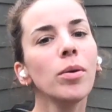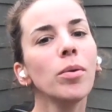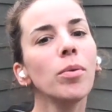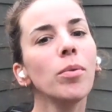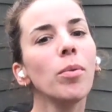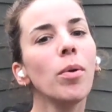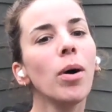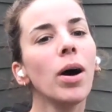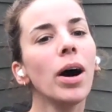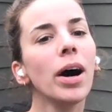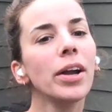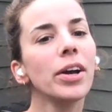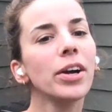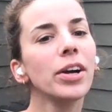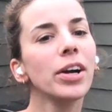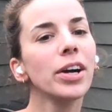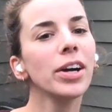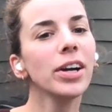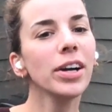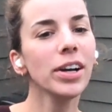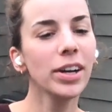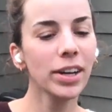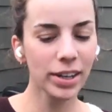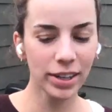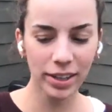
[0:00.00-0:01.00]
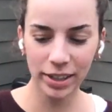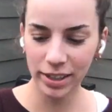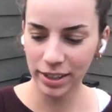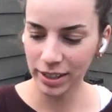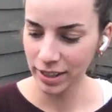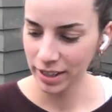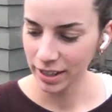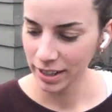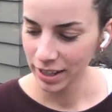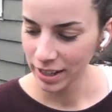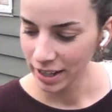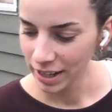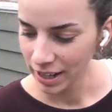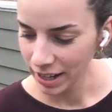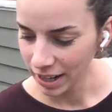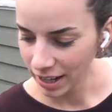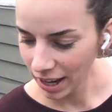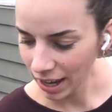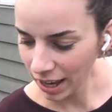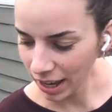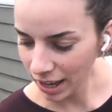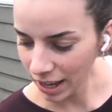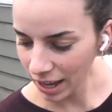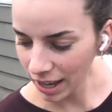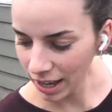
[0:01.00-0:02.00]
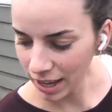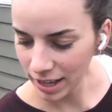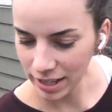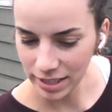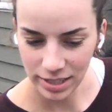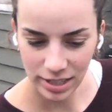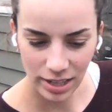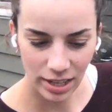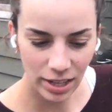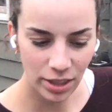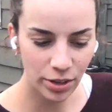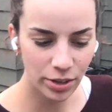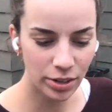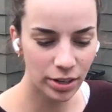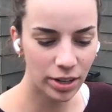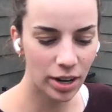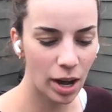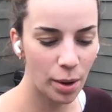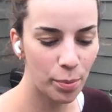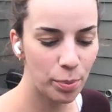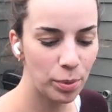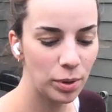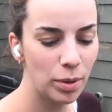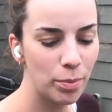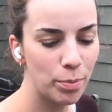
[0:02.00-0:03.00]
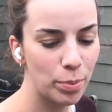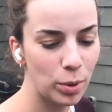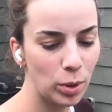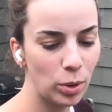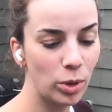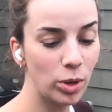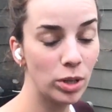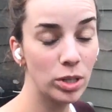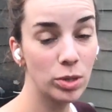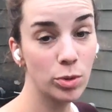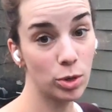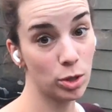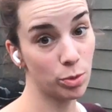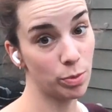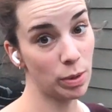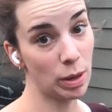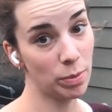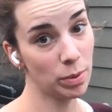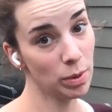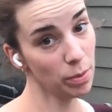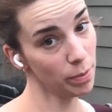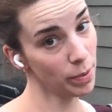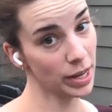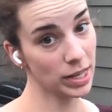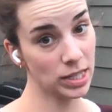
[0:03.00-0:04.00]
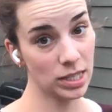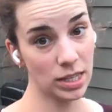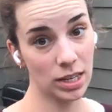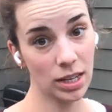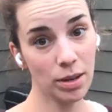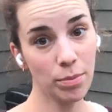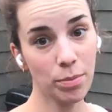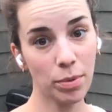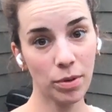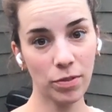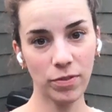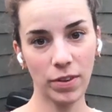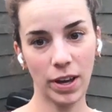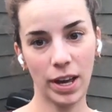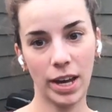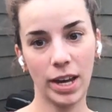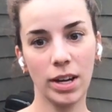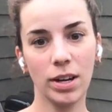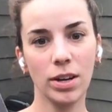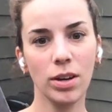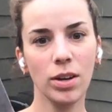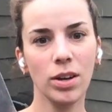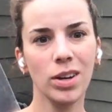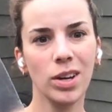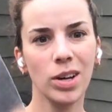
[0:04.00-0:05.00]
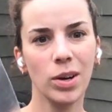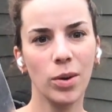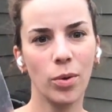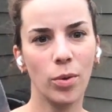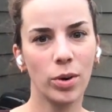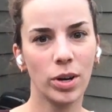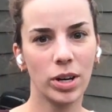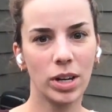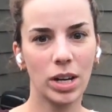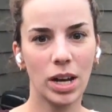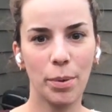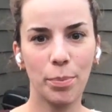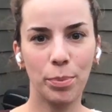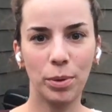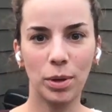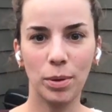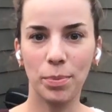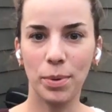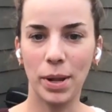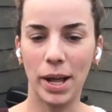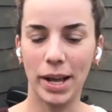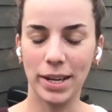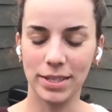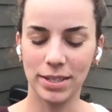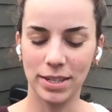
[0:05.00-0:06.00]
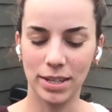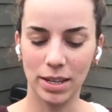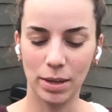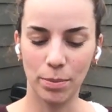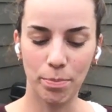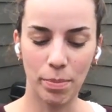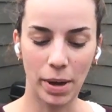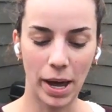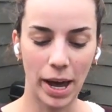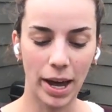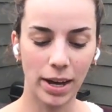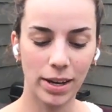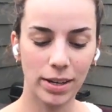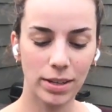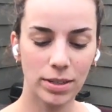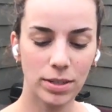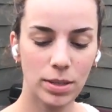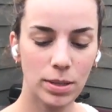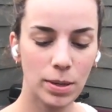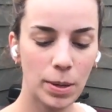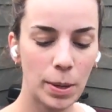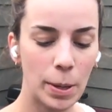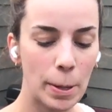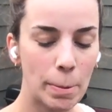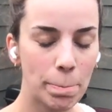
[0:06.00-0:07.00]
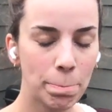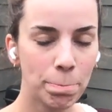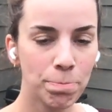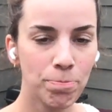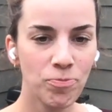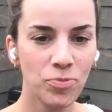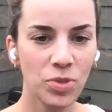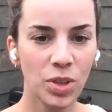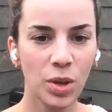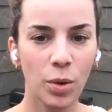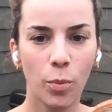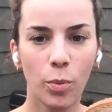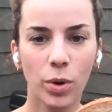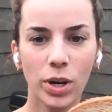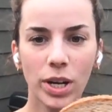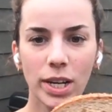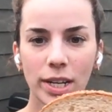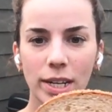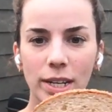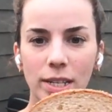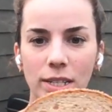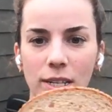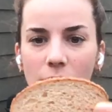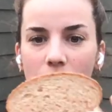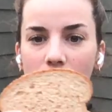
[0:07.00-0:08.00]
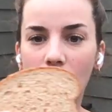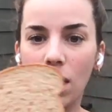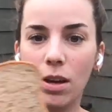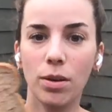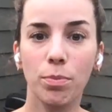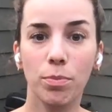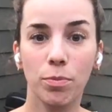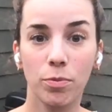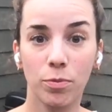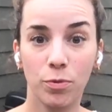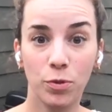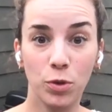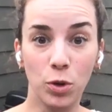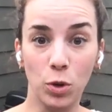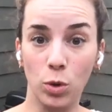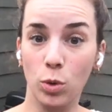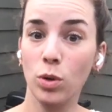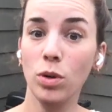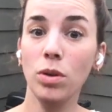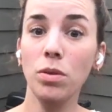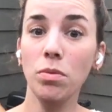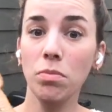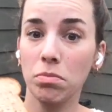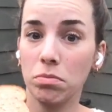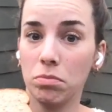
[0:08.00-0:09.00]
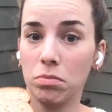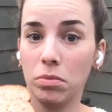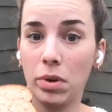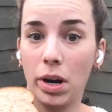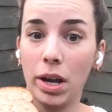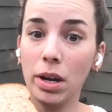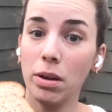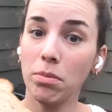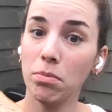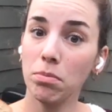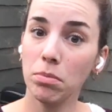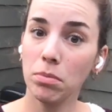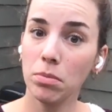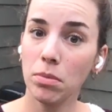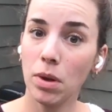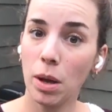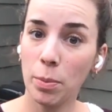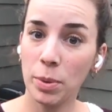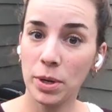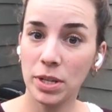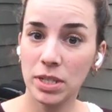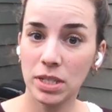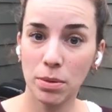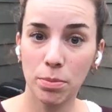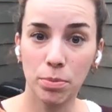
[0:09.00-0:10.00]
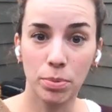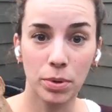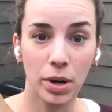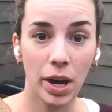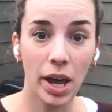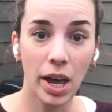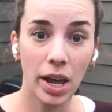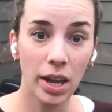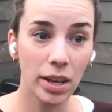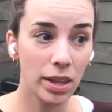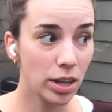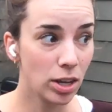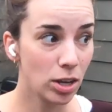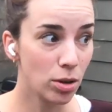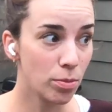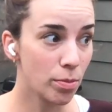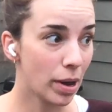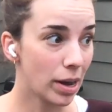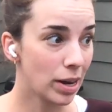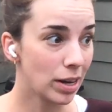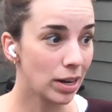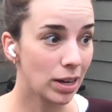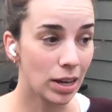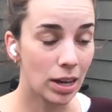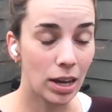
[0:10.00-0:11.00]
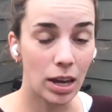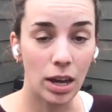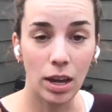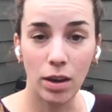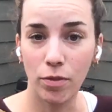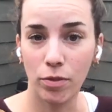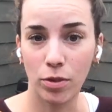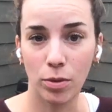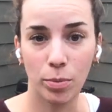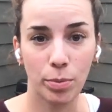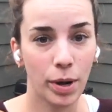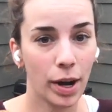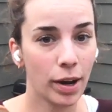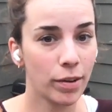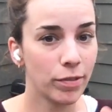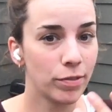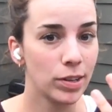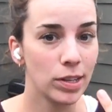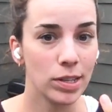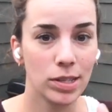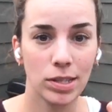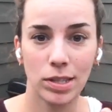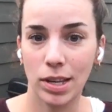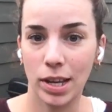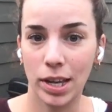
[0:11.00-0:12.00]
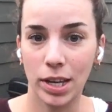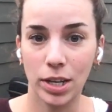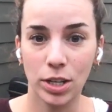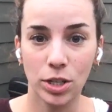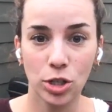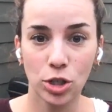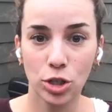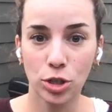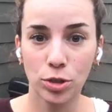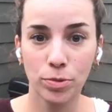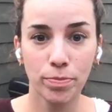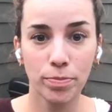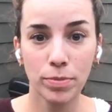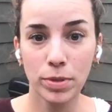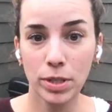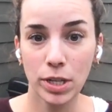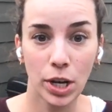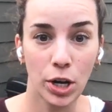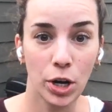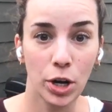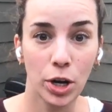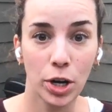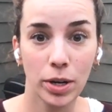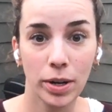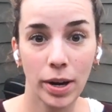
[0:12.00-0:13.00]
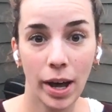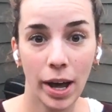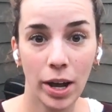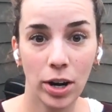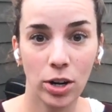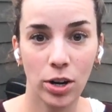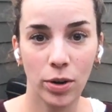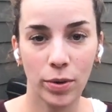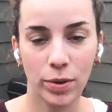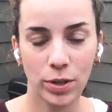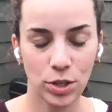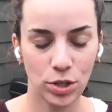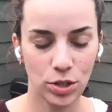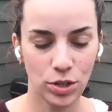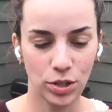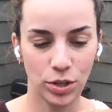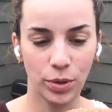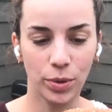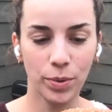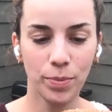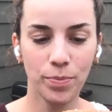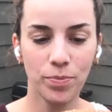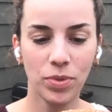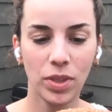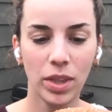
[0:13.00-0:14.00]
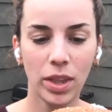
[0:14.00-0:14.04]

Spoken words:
water, and either a couple of bowls, which might be messy, but fine, or a couple of plastic bags. We're going to take food, right? A piece of bread that you might eat for breakfast, lunch, dinner, I don't know what you do.